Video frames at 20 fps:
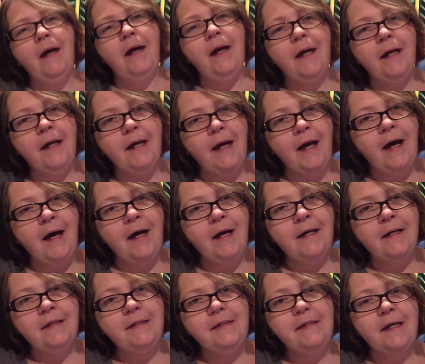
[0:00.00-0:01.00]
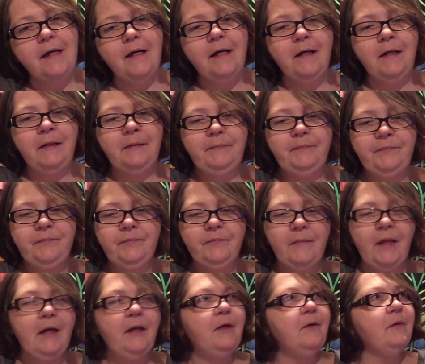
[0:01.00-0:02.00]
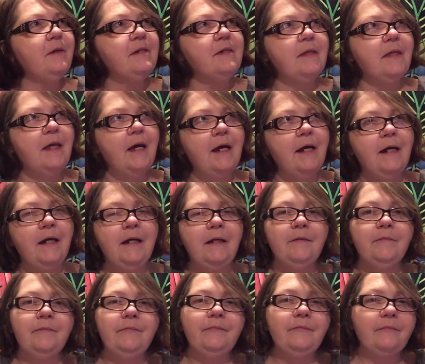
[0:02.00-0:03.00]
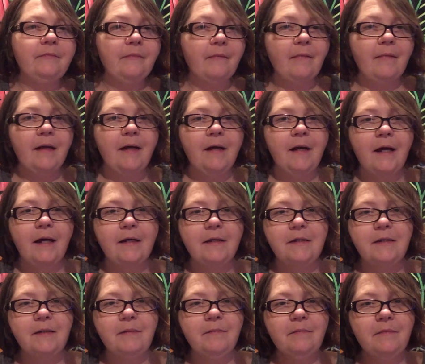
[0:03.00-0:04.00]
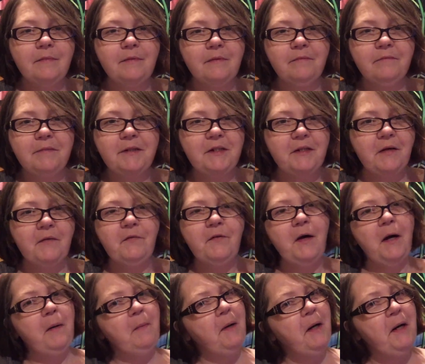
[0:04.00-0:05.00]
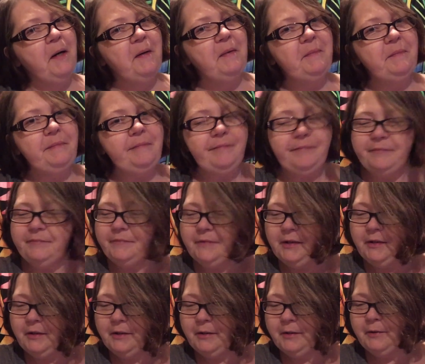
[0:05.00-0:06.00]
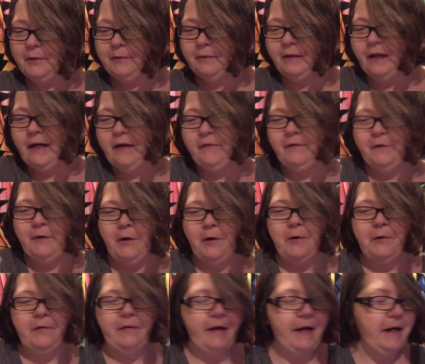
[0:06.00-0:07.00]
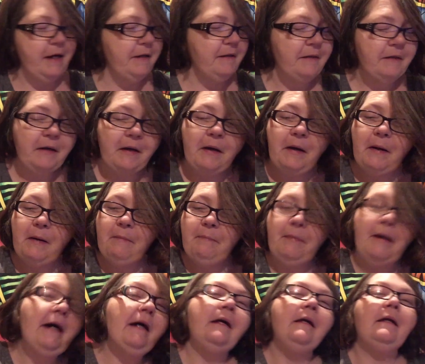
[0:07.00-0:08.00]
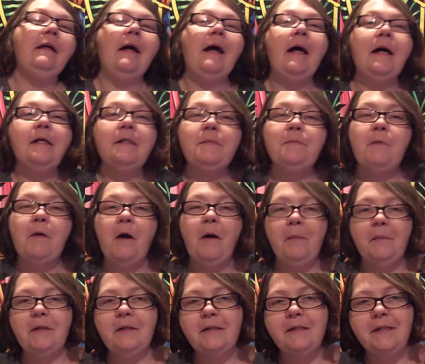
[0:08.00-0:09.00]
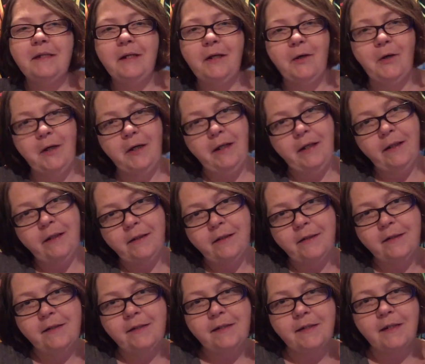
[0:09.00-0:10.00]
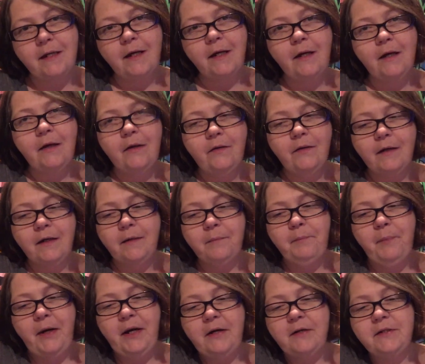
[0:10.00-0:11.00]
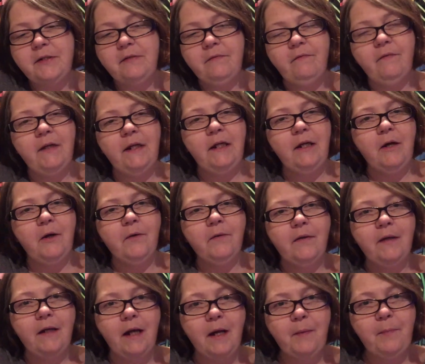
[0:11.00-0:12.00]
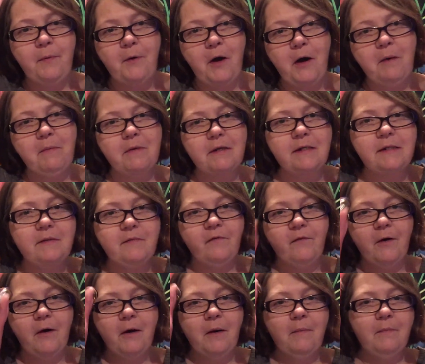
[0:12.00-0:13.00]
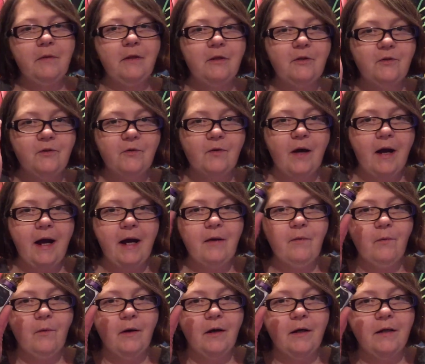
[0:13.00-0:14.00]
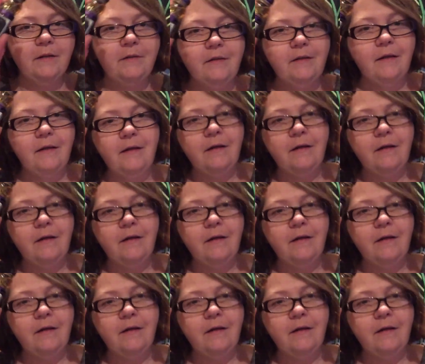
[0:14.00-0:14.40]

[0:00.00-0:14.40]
Hey guys, I know it's late, had some stuff come up, life and all that, but as promised, here is the comparison video that I promised from the Drag 1